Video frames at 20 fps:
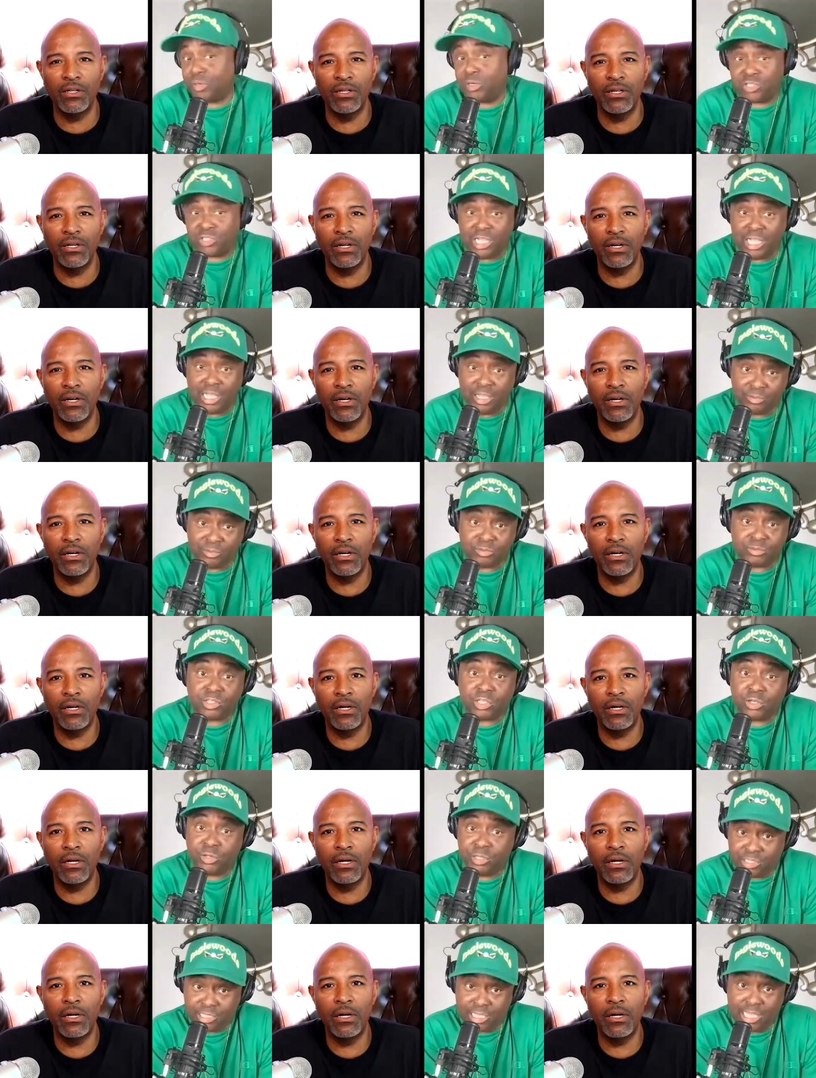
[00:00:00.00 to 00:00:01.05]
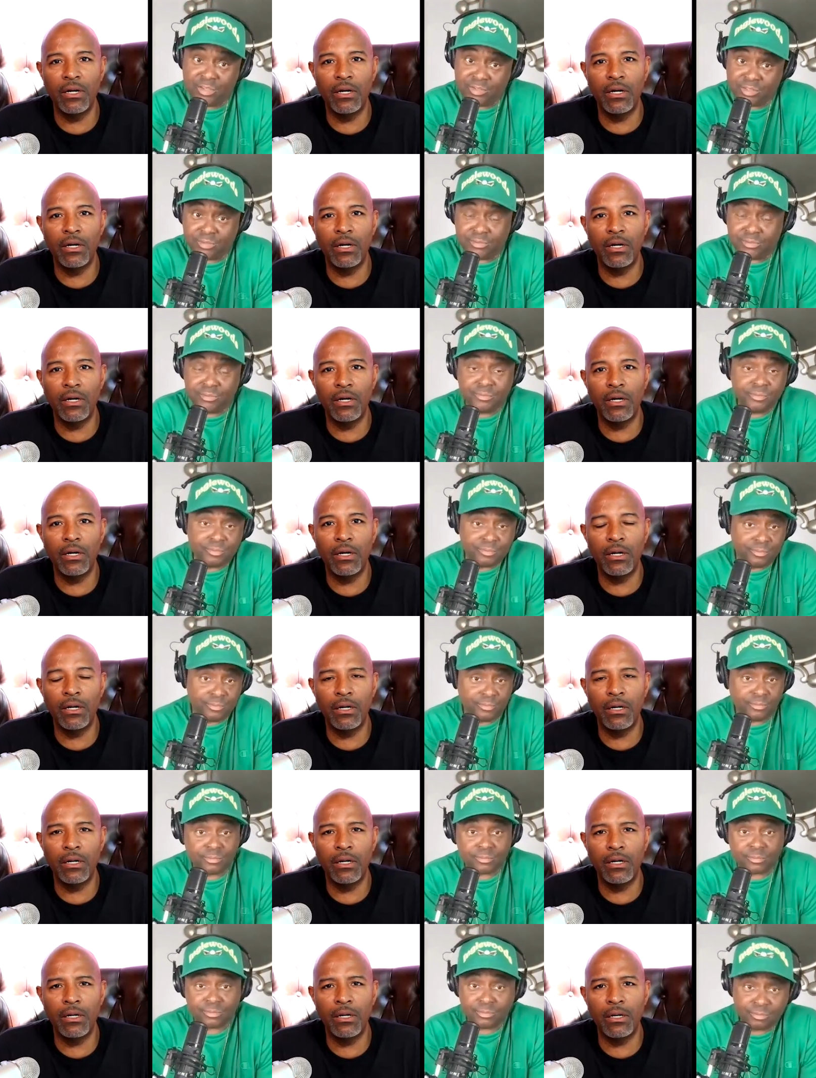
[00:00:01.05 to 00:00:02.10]
Speaker 1: 30, per child. 30,000.
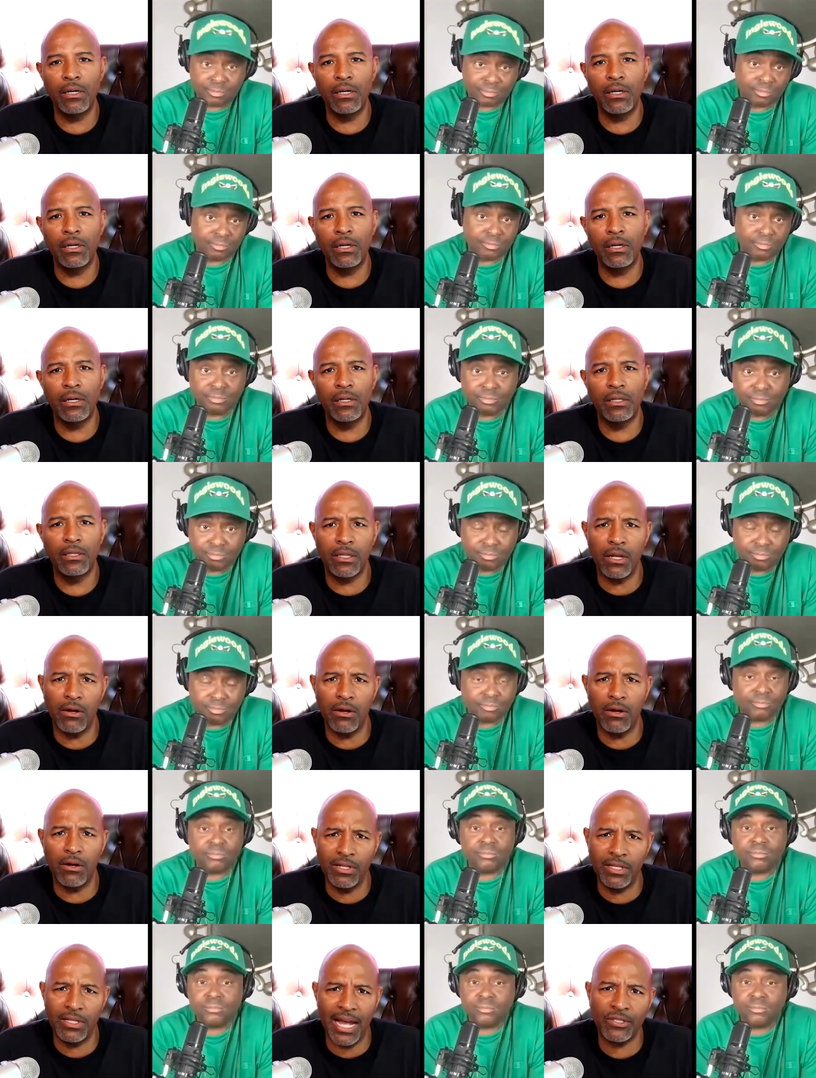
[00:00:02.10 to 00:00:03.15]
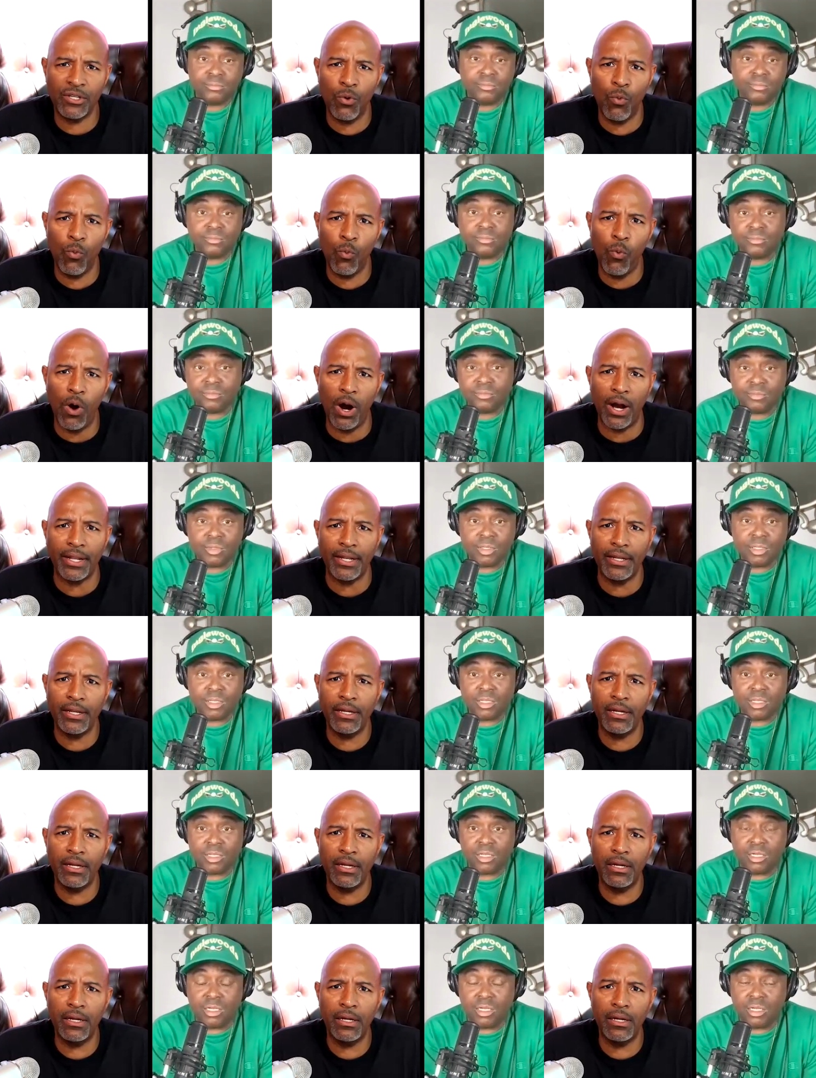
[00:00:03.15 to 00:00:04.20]
Speaker 2: 30,000 what?
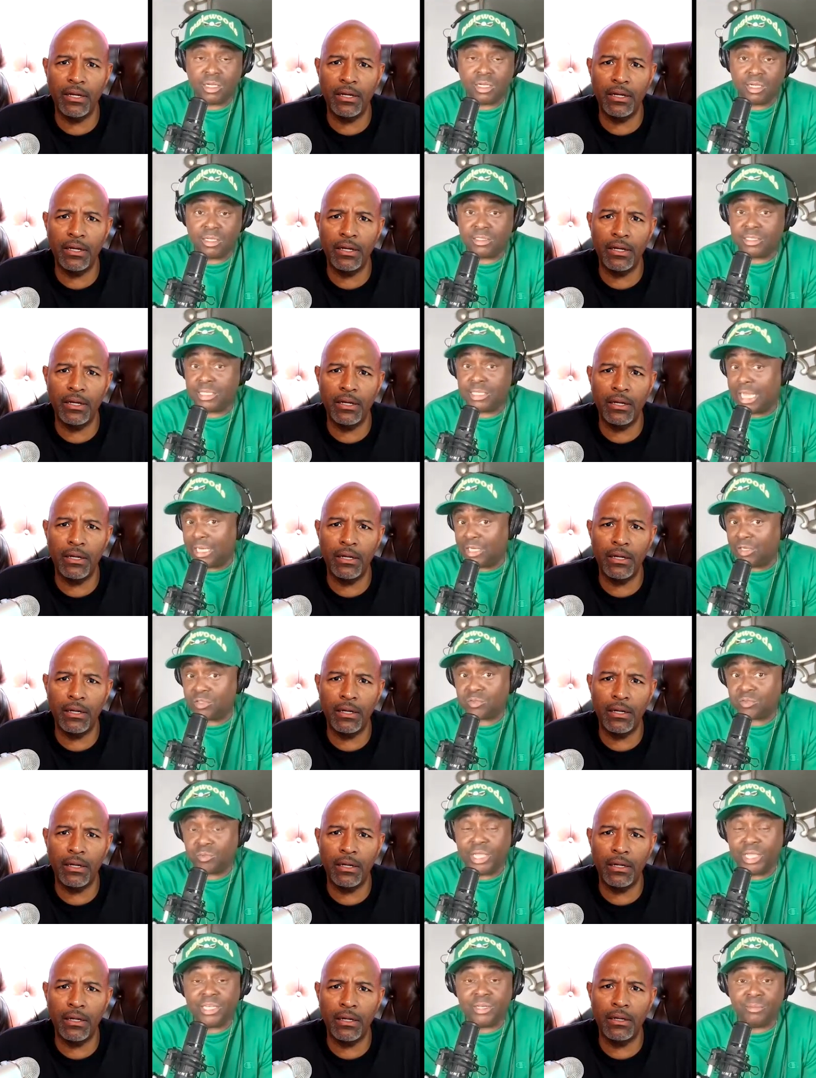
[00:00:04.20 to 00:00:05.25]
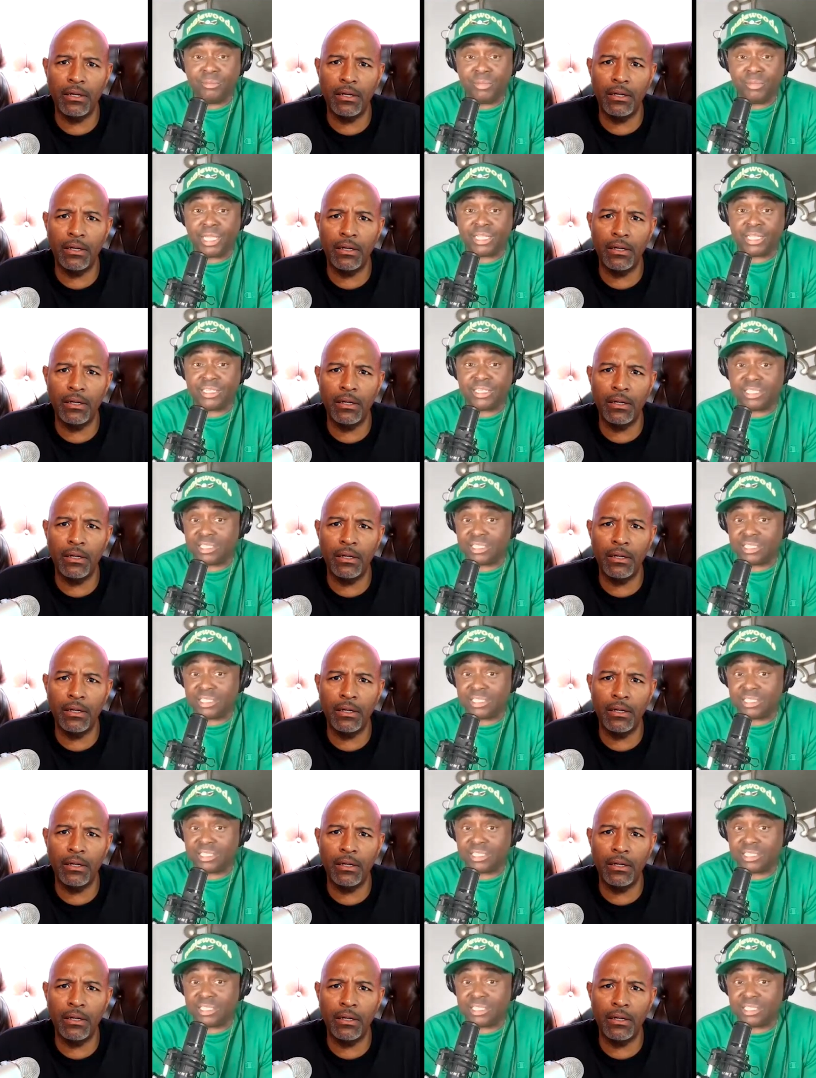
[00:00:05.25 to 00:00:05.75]
Speaker 1: Uh, dollars. We had to make a